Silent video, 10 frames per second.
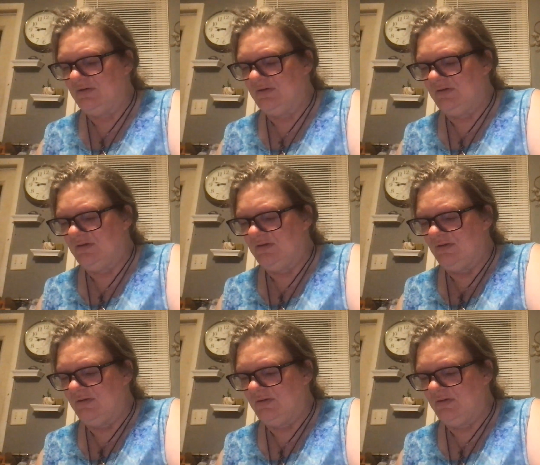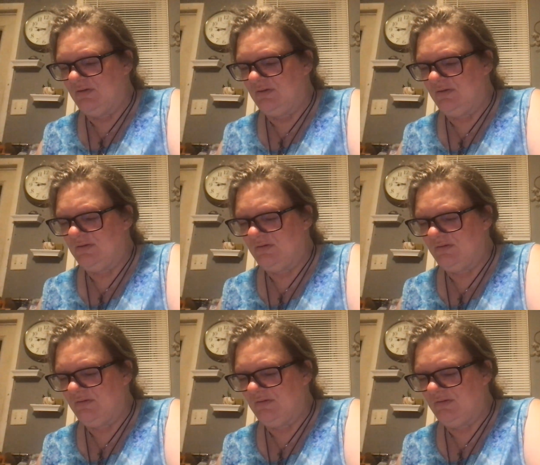
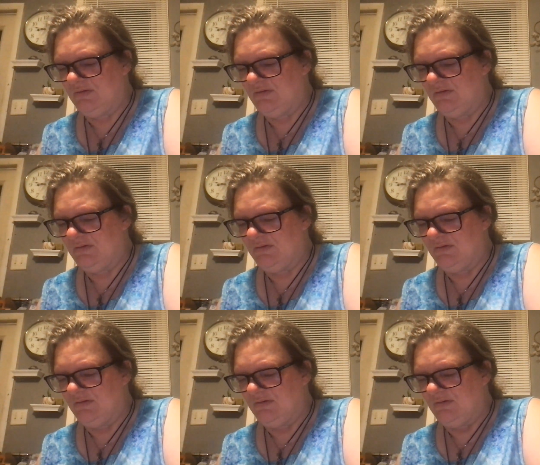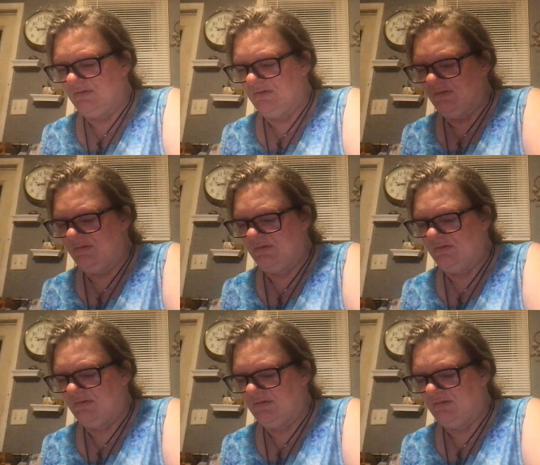
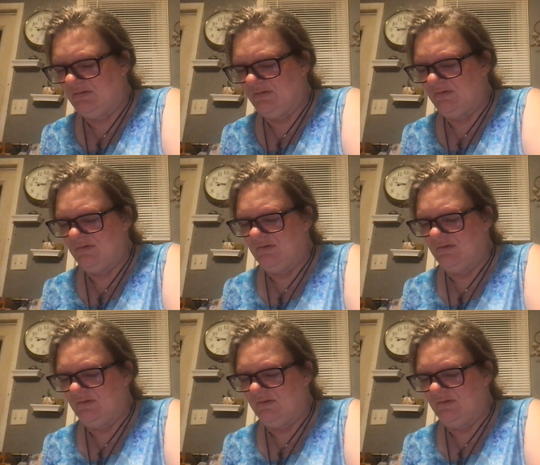Nobody speaks.